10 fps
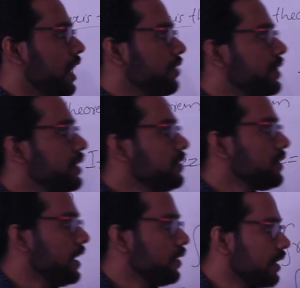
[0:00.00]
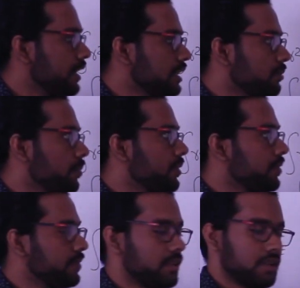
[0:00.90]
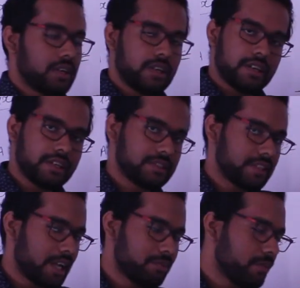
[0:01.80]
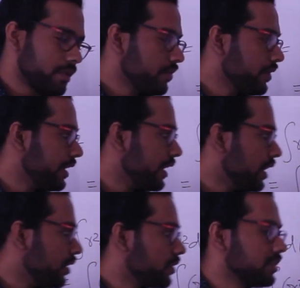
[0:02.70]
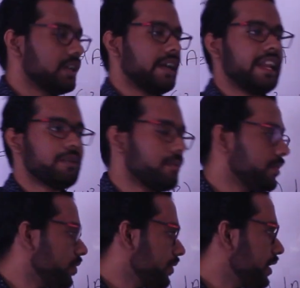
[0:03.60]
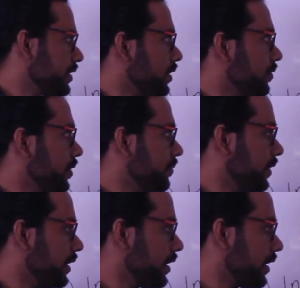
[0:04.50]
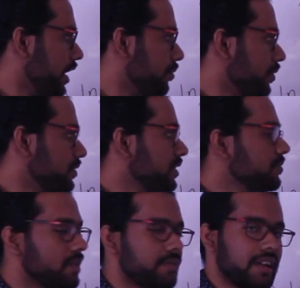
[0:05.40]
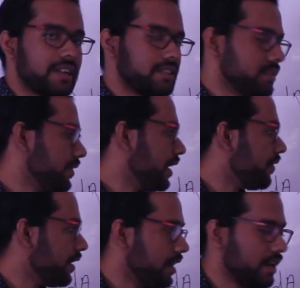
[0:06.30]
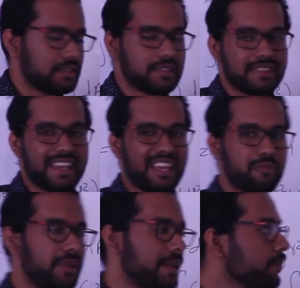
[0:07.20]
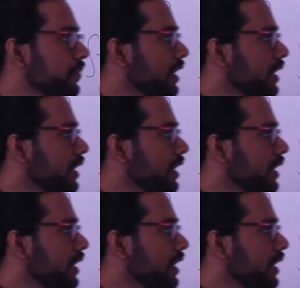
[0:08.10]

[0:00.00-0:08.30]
if you need to calculate the moment of second moment of area or the area moment of inertia of a figure about some reference axis, we have an axis AB,